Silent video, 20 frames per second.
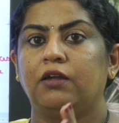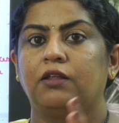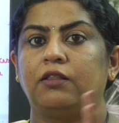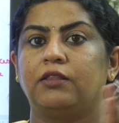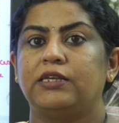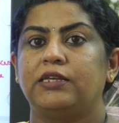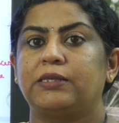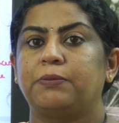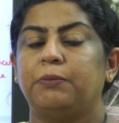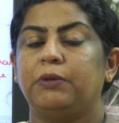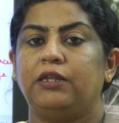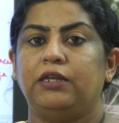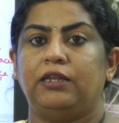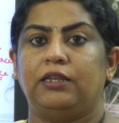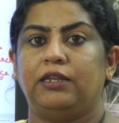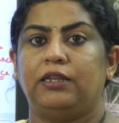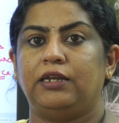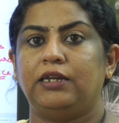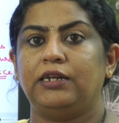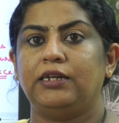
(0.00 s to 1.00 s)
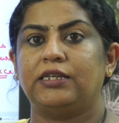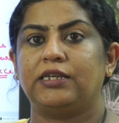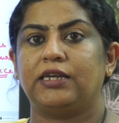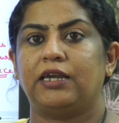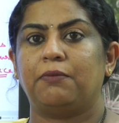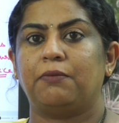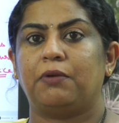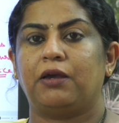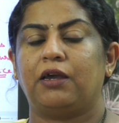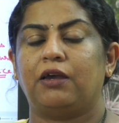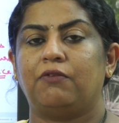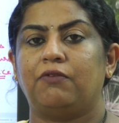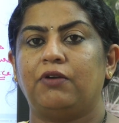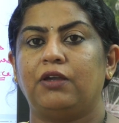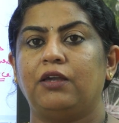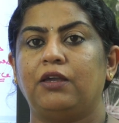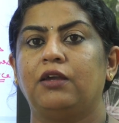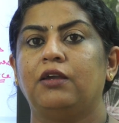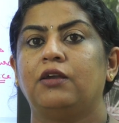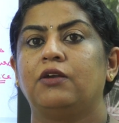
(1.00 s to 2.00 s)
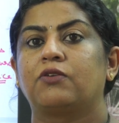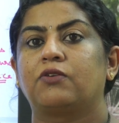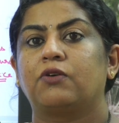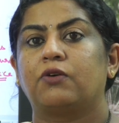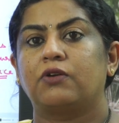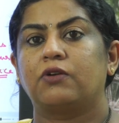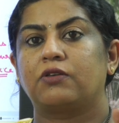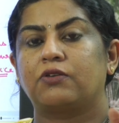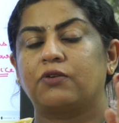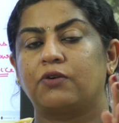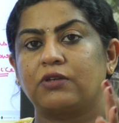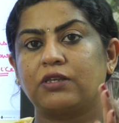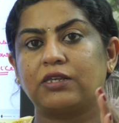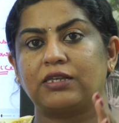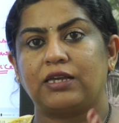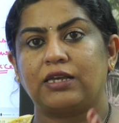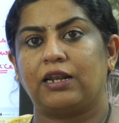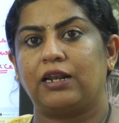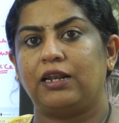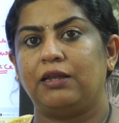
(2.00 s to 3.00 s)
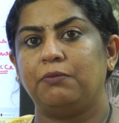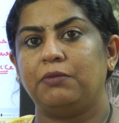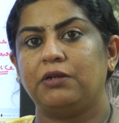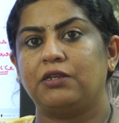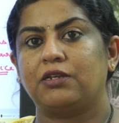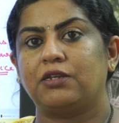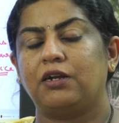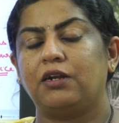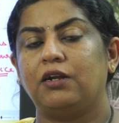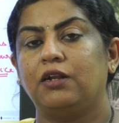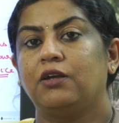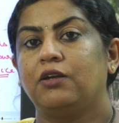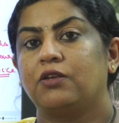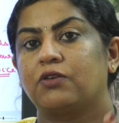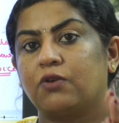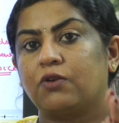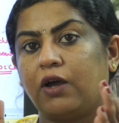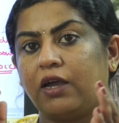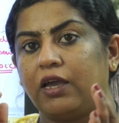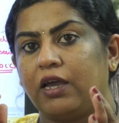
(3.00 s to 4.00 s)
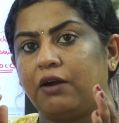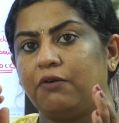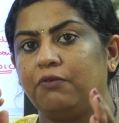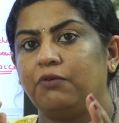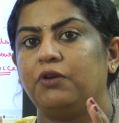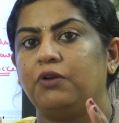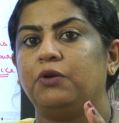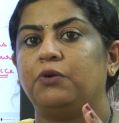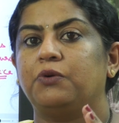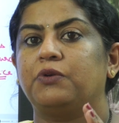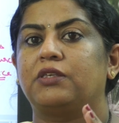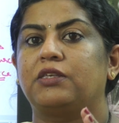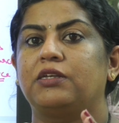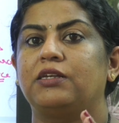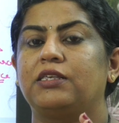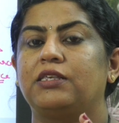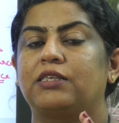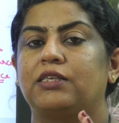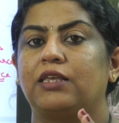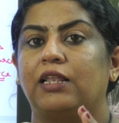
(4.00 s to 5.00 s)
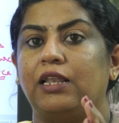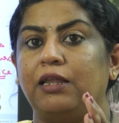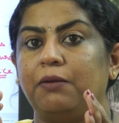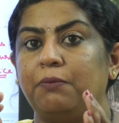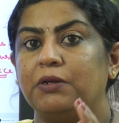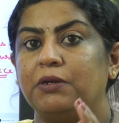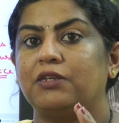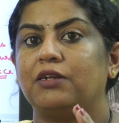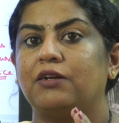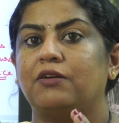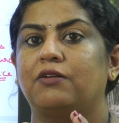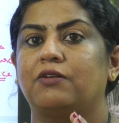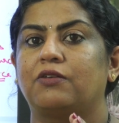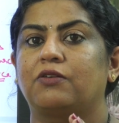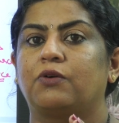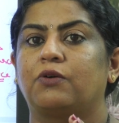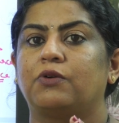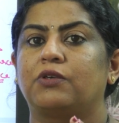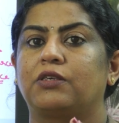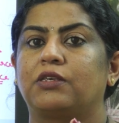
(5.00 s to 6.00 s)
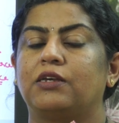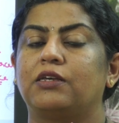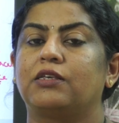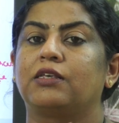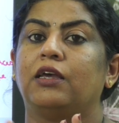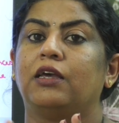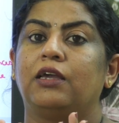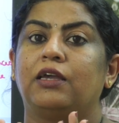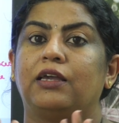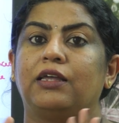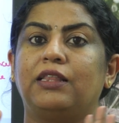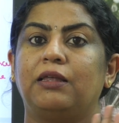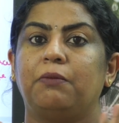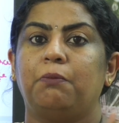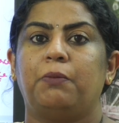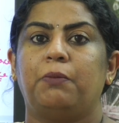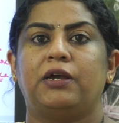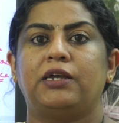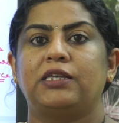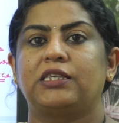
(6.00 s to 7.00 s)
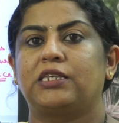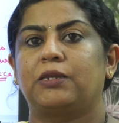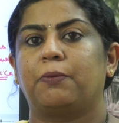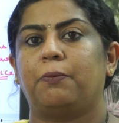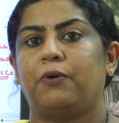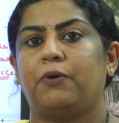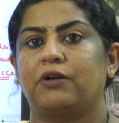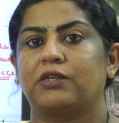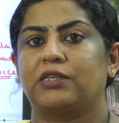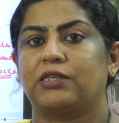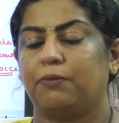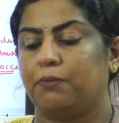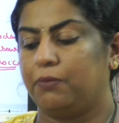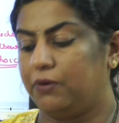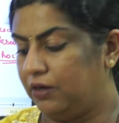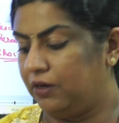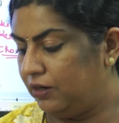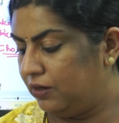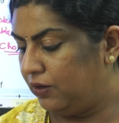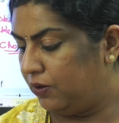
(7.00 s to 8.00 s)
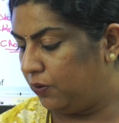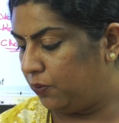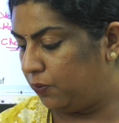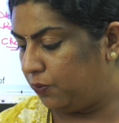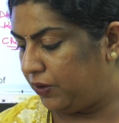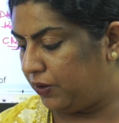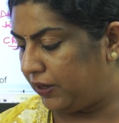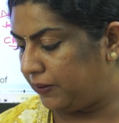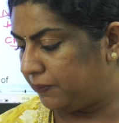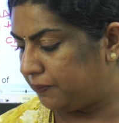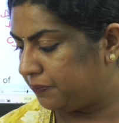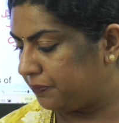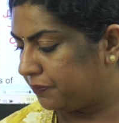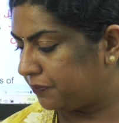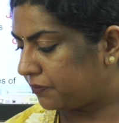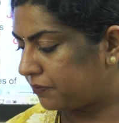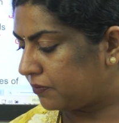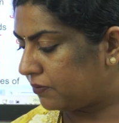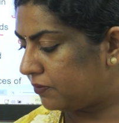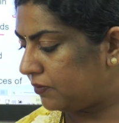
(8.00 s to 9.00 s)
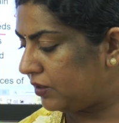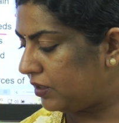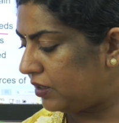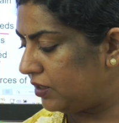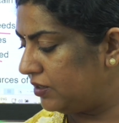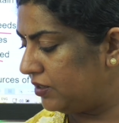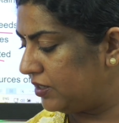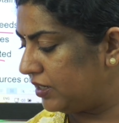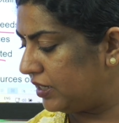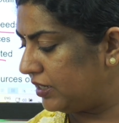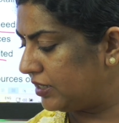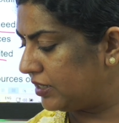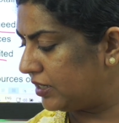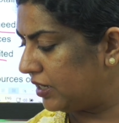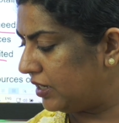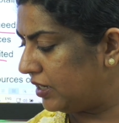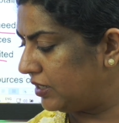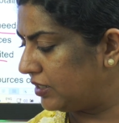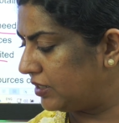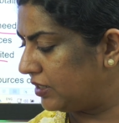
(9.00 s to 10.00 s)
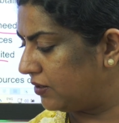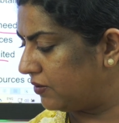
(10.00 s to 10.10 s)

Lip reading: this many needs I am having, so resources are limited. So I have to use this limited resources in the best possible way. Just as the